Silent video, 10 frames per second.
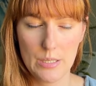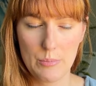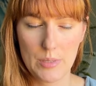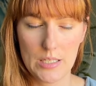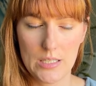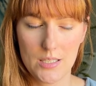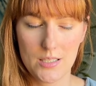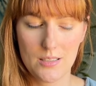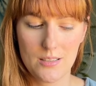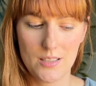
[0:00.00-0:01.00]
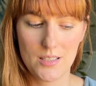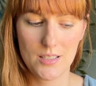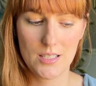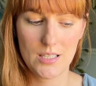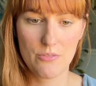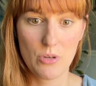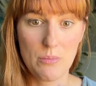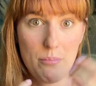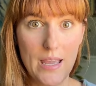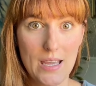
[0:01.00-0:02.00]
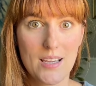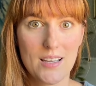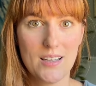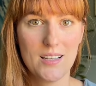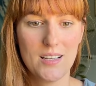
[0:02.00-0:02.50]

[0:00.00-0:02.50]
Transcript: but if we make